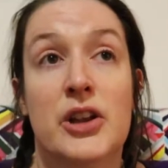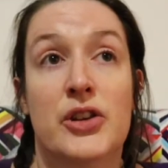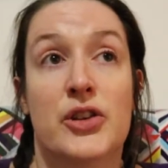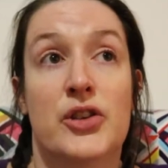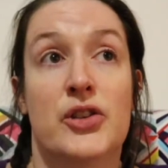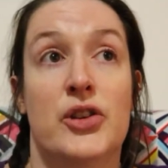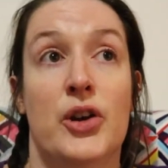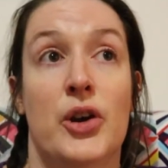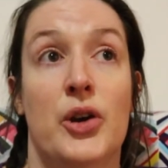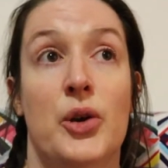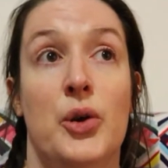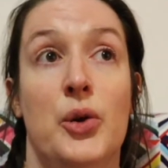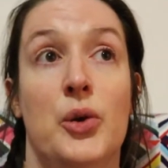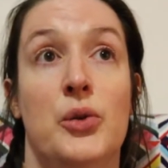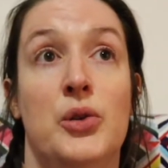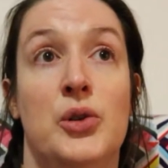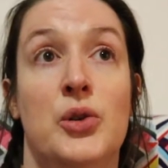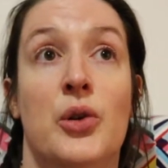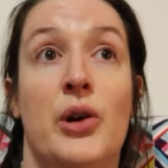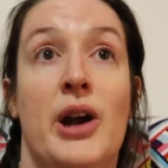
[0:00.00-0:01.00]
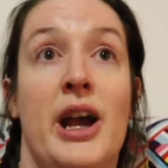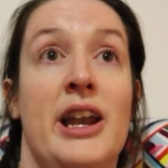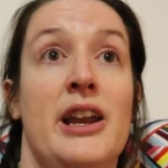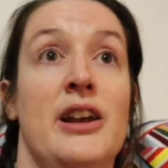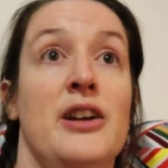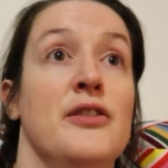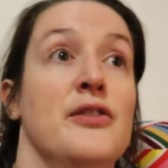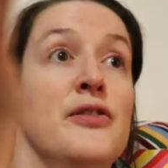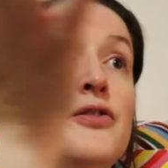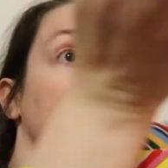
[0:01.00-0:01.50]
so you're
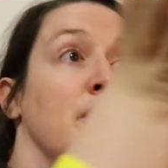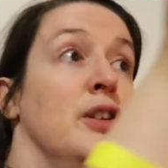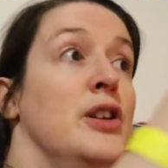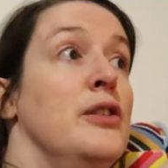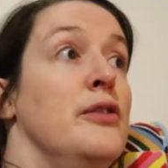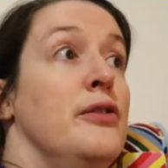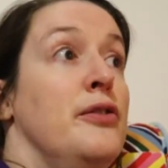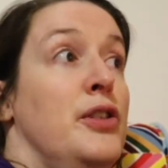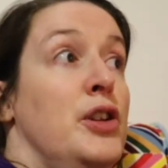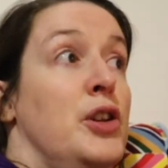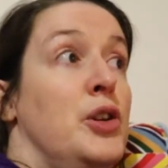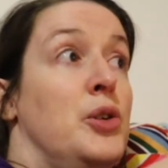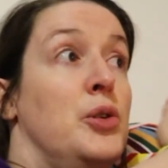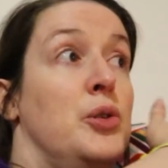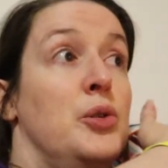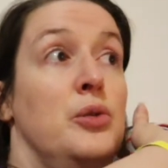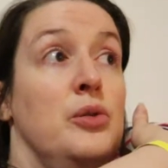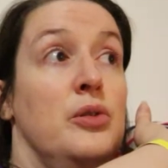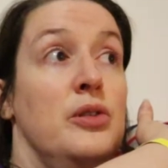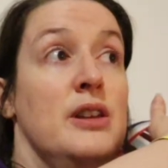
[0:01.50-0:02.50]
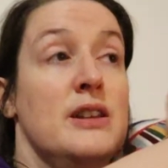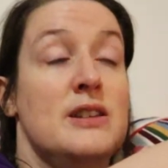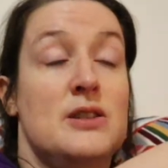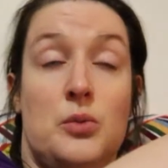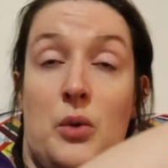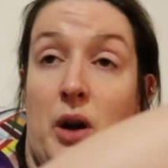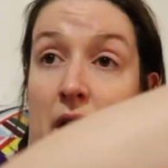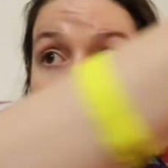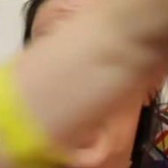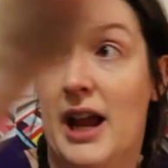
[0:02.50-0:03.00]
getting a full view this
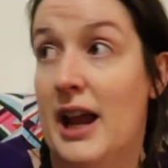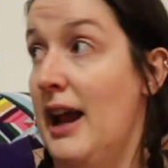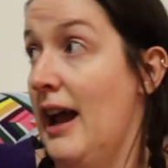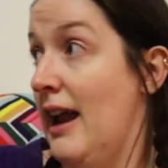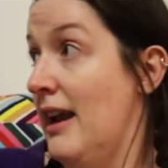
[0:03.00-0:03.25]
way